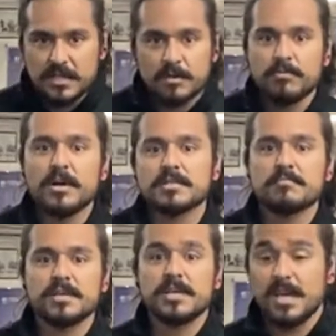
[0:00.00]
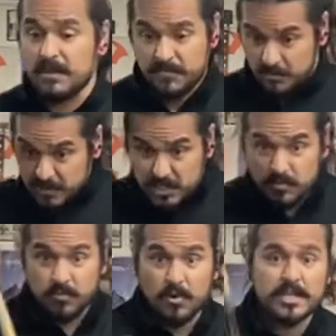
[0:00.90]
that I possibly can from this
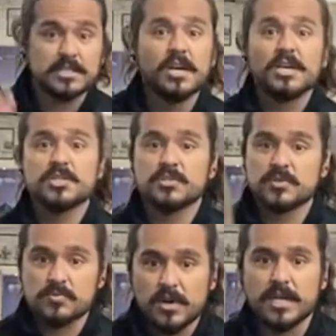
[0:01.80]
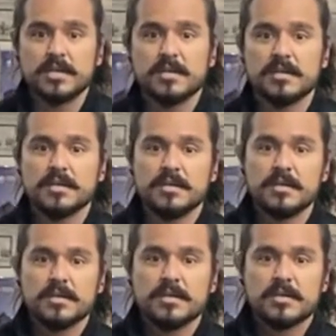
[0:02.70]
one strike
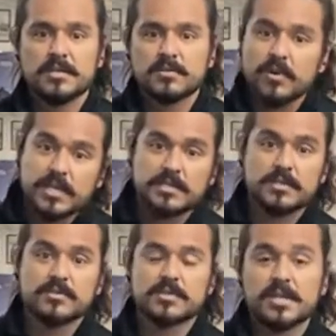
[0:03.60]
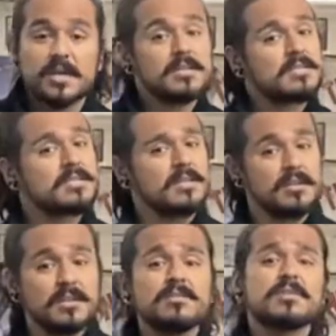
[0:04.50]
so I can understand
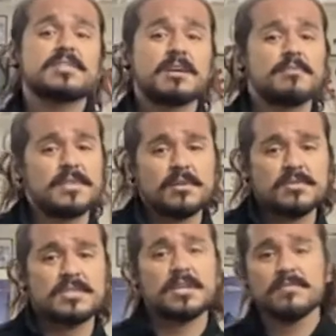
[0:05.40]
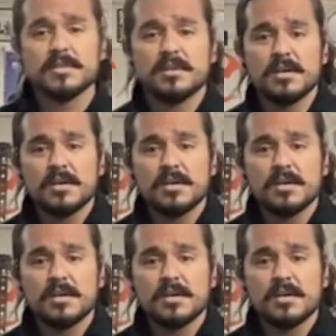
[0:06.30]
another example that I was given